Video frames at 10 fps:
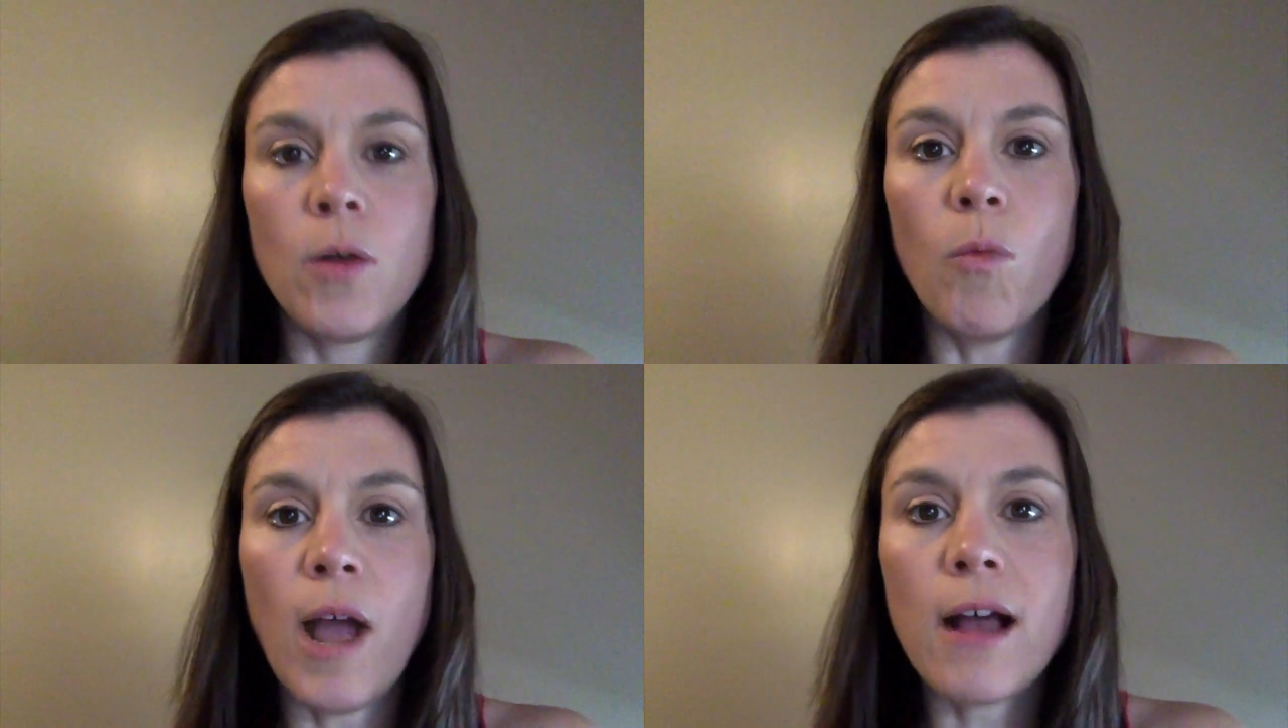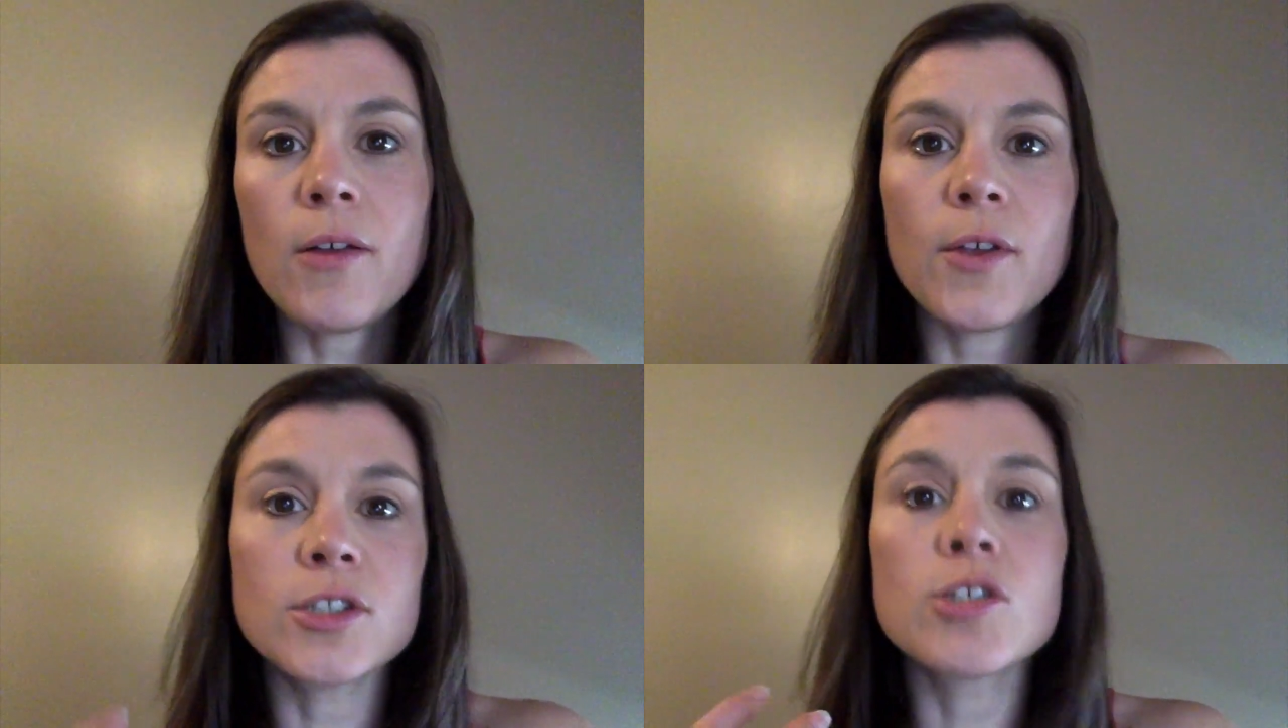
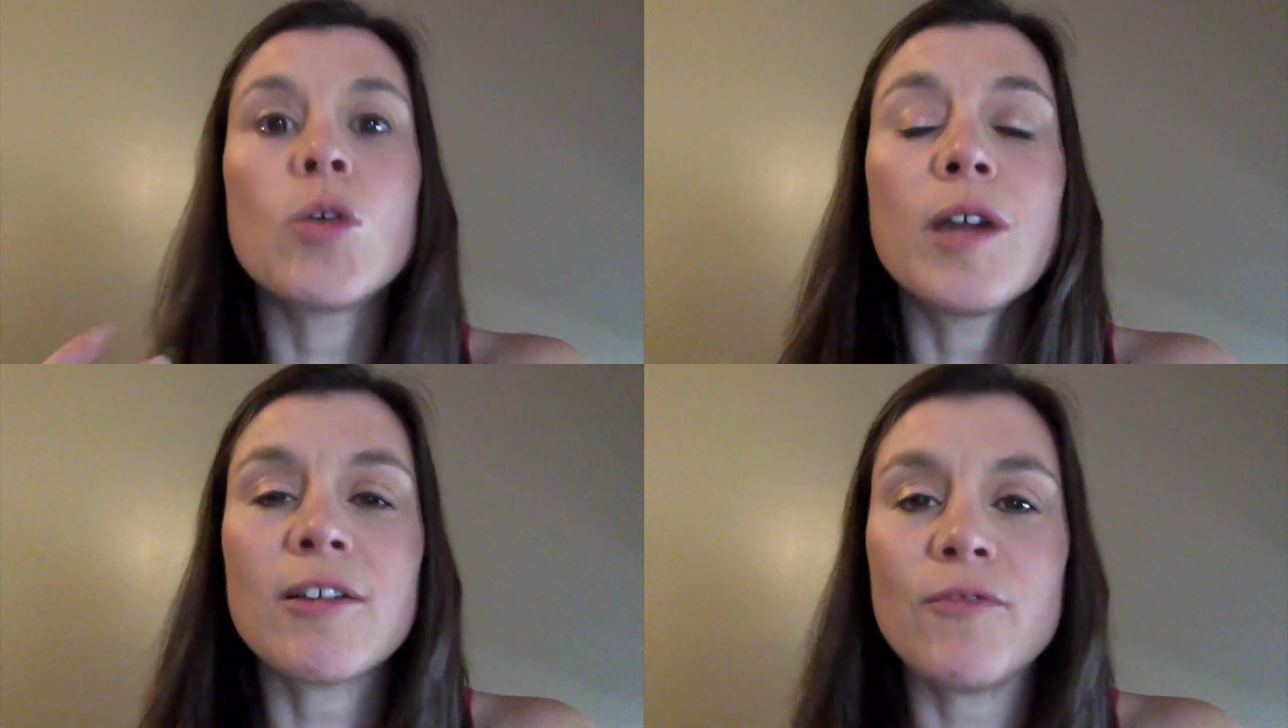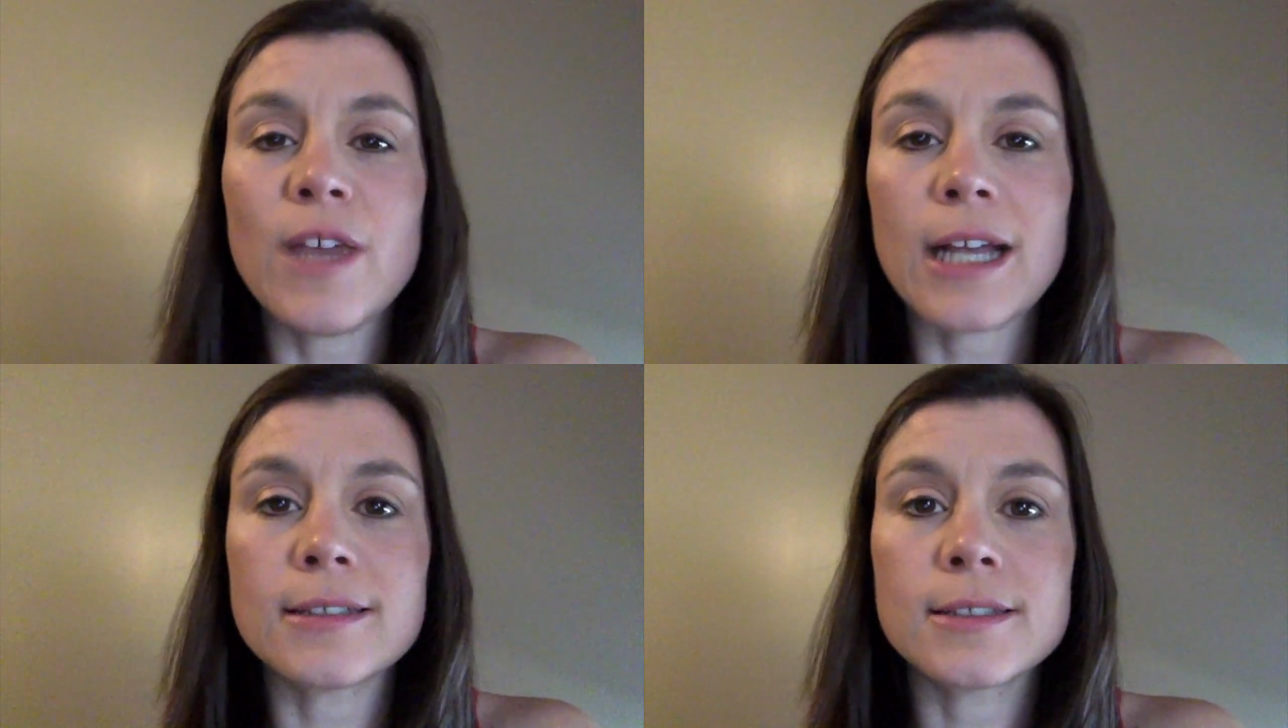Well, there's the quick
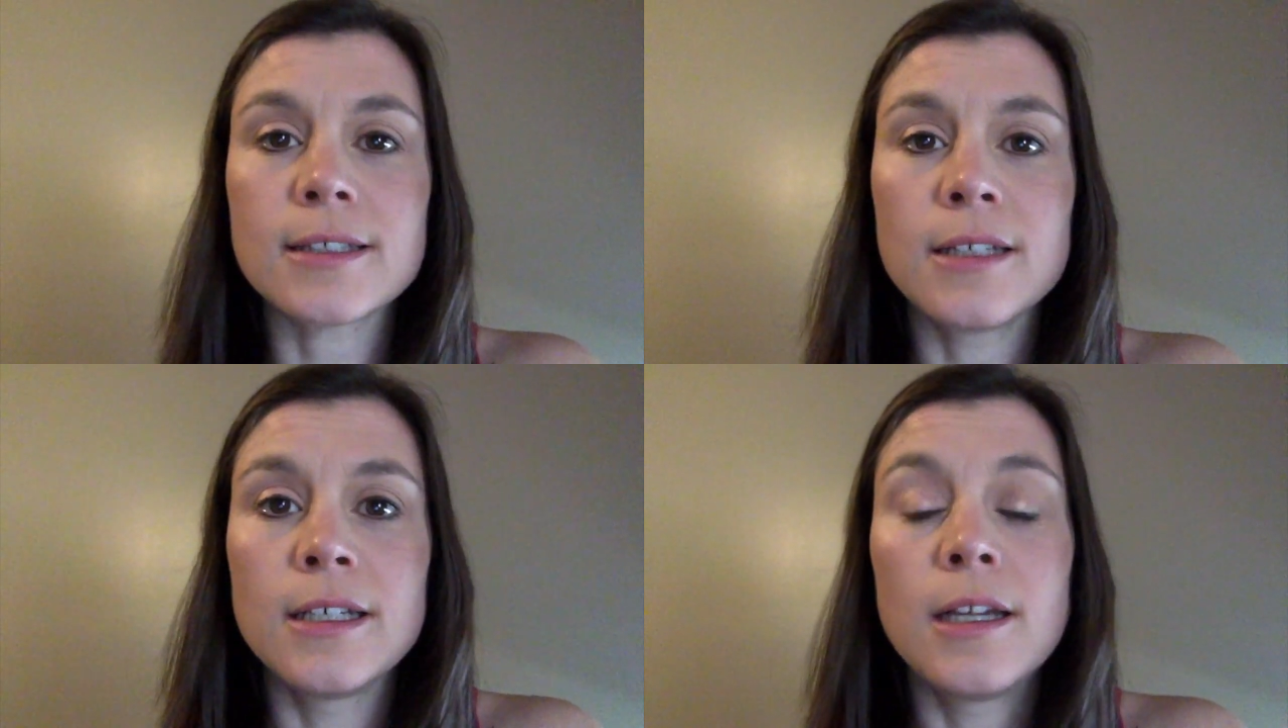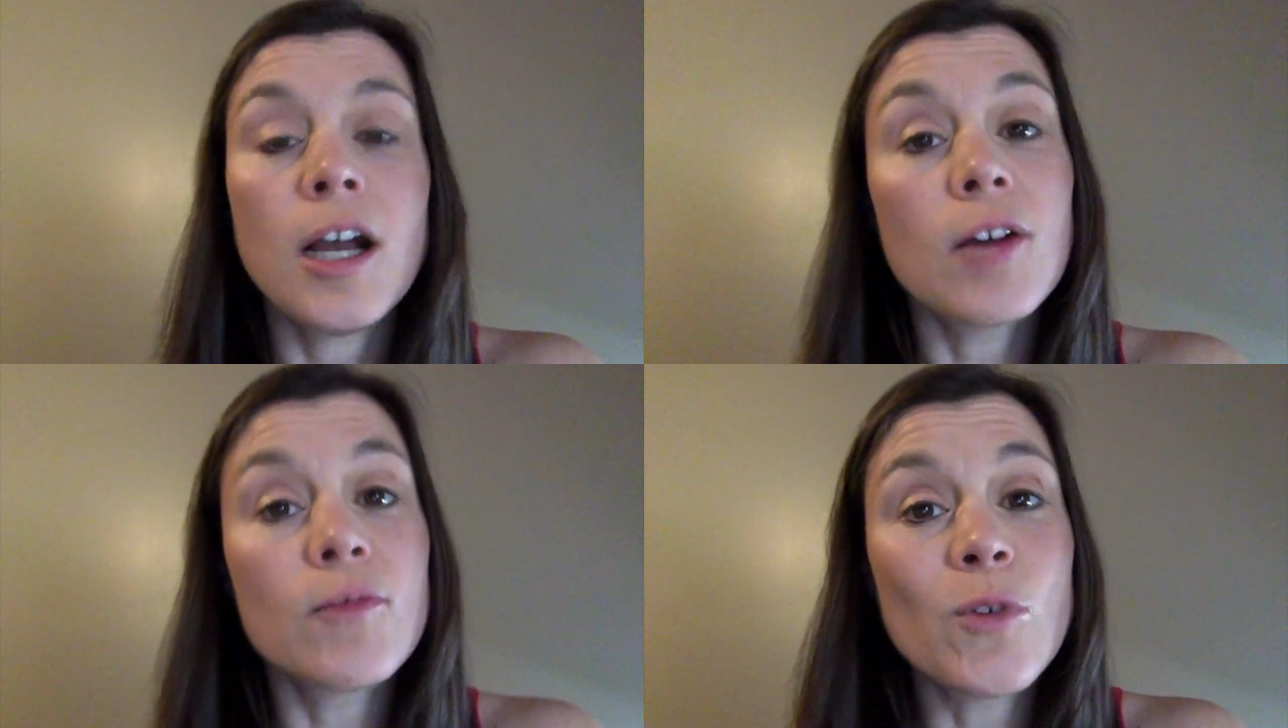fix.
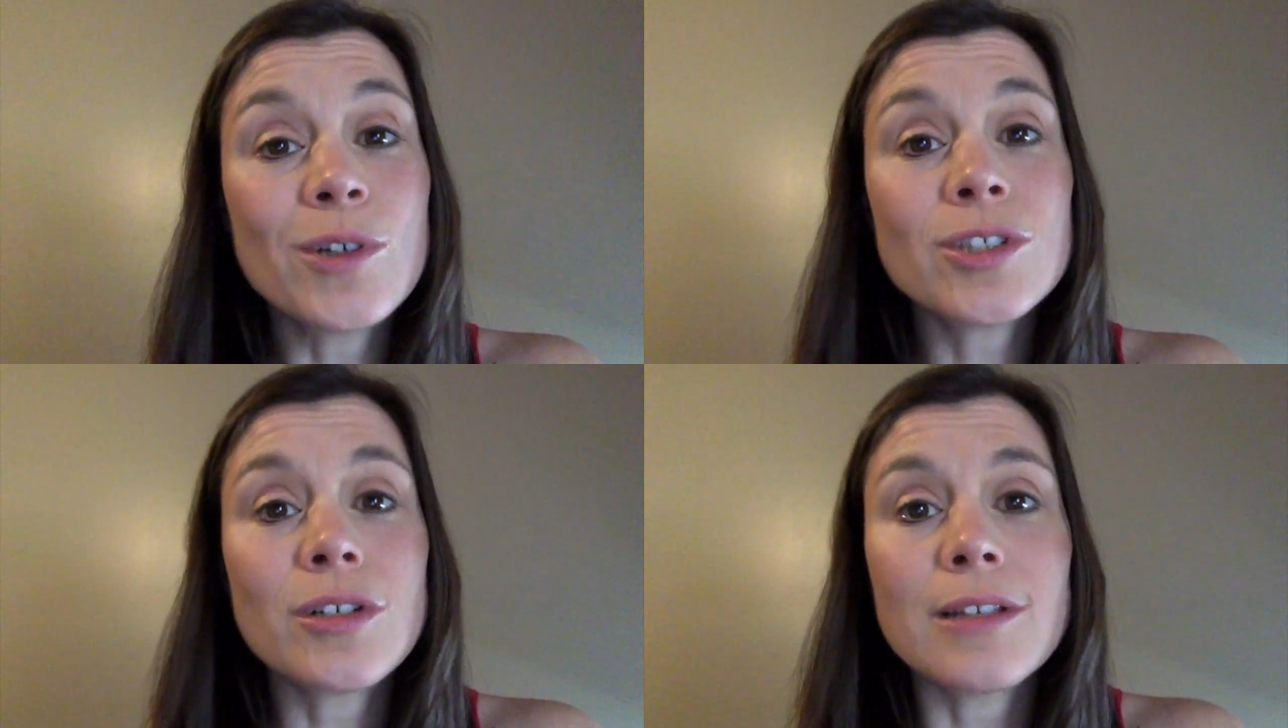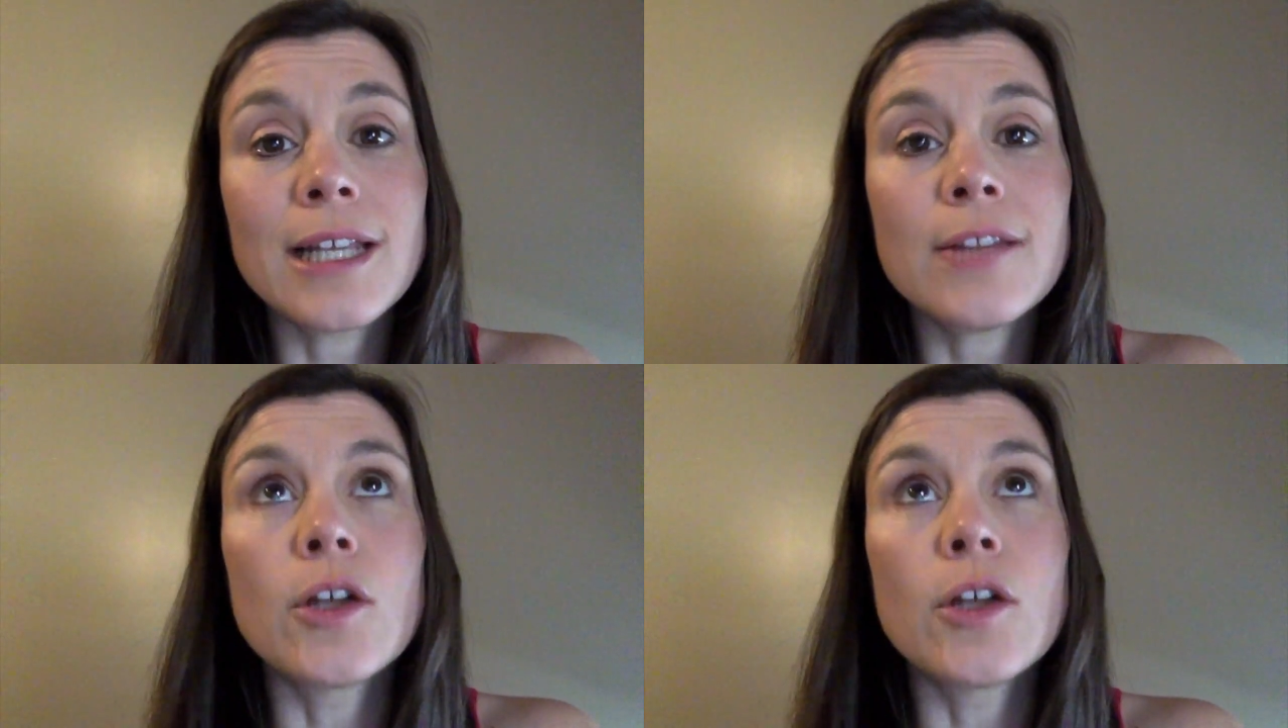Unfortunately,